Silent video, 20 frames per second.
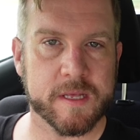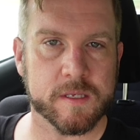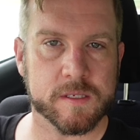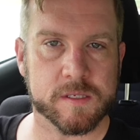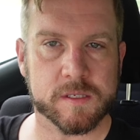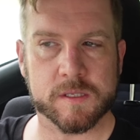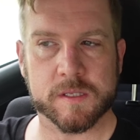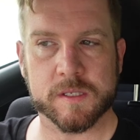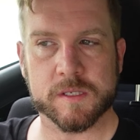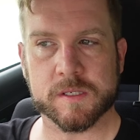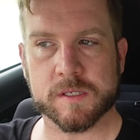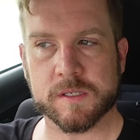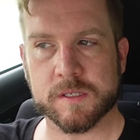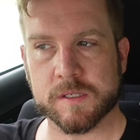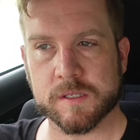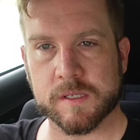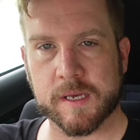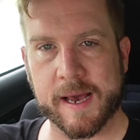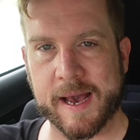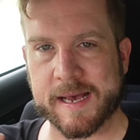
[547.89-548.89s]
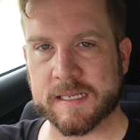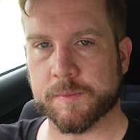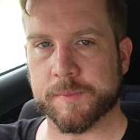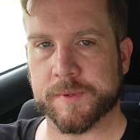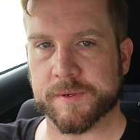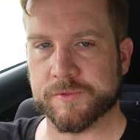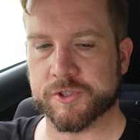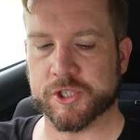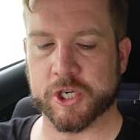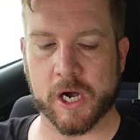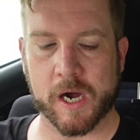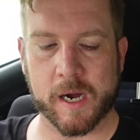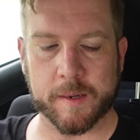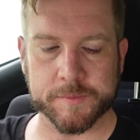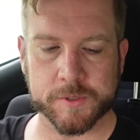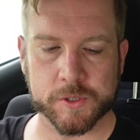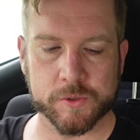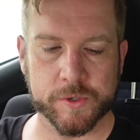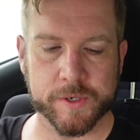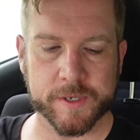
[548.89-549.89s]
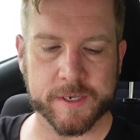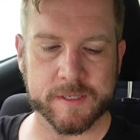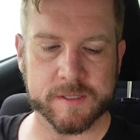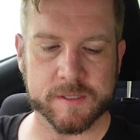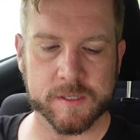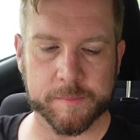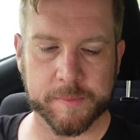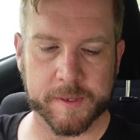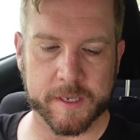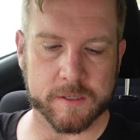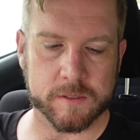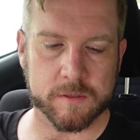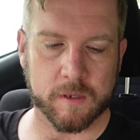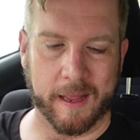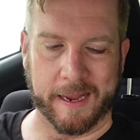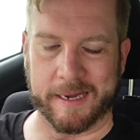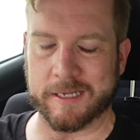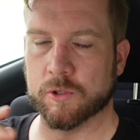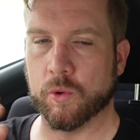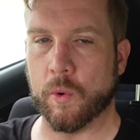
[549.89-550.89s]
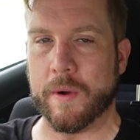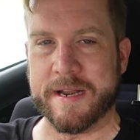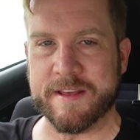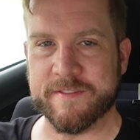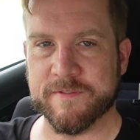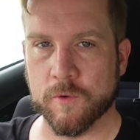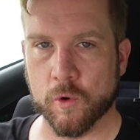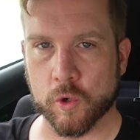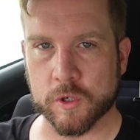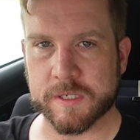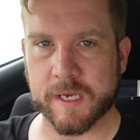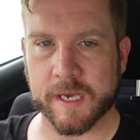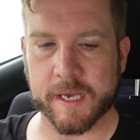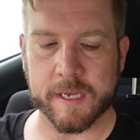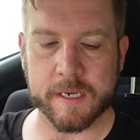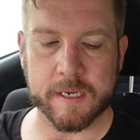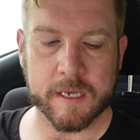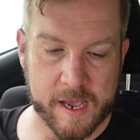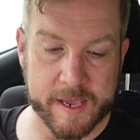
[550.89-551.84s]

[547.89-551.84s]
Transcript: This has a bit of charm to it. It's a bit like 2014.